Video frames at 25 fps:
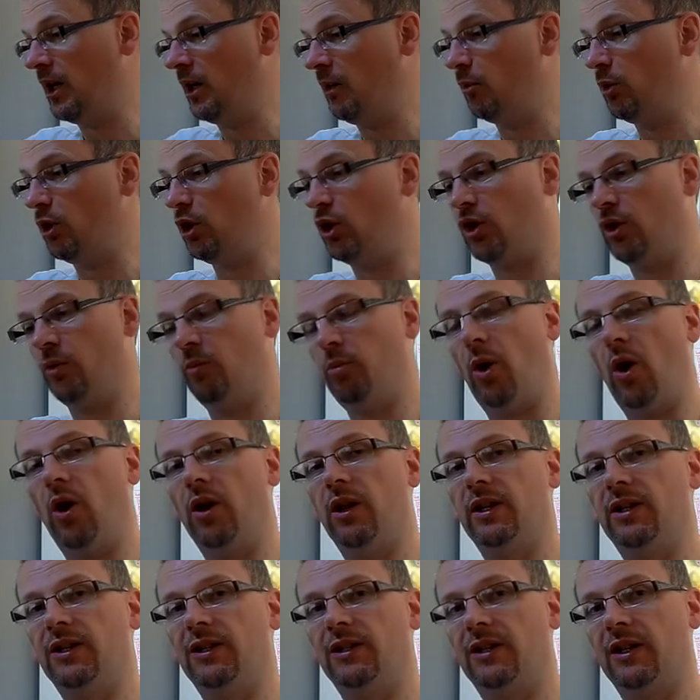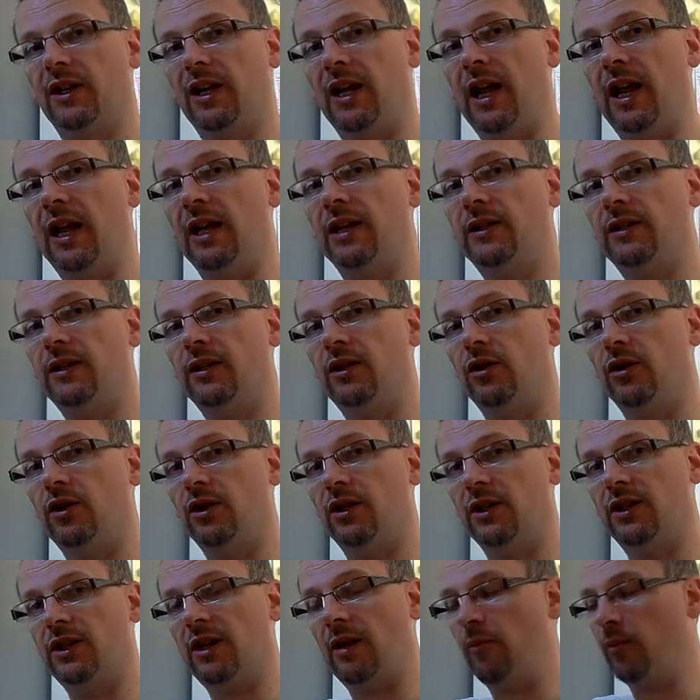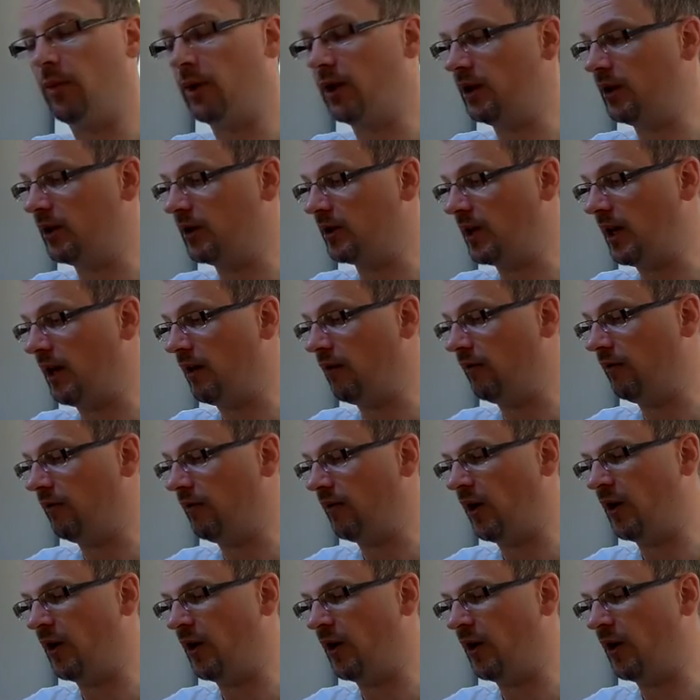But you could buy this as a kit and you could assemble it yourself.